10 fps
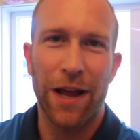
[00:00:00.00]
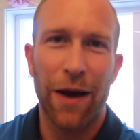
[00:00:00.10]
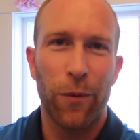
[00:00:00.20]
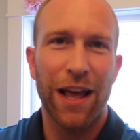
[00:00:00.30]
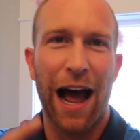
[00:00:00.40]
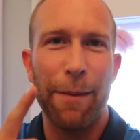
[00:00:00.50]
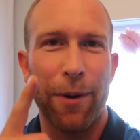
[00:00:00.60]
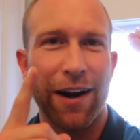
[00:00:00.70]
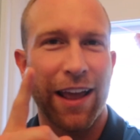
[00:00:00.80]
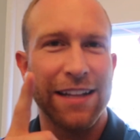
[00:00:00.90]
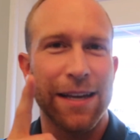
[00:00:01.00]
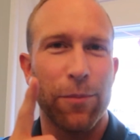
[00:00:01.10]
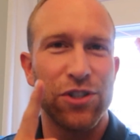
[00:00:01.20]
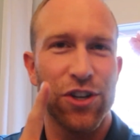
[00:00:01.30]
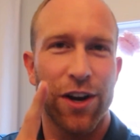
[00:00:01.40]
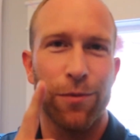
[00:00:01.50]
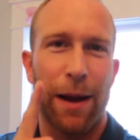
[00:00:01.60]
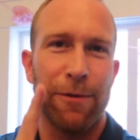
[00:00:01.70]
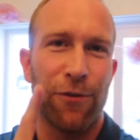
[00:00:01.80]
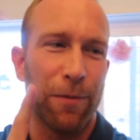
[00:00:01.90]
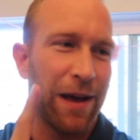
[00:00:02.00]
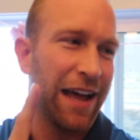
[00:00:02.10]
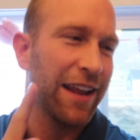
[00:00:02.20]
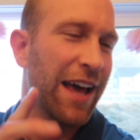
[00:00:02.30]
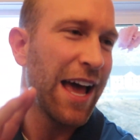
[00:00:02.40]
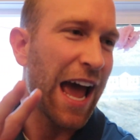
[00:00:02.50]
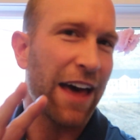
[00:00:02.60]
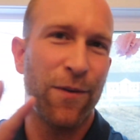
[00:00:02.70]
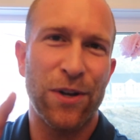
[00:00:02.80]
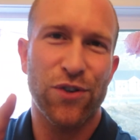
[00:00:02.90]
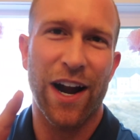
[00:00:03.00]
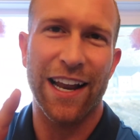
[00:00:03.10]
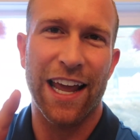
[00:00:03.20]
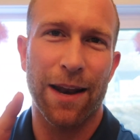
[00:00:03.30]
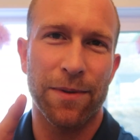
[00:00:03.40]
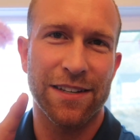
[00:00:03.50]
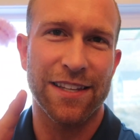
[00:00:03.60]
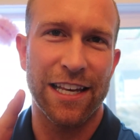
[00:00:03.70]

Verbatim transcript: We, we hype our kids up with sugar right before bed, and then we try to get them to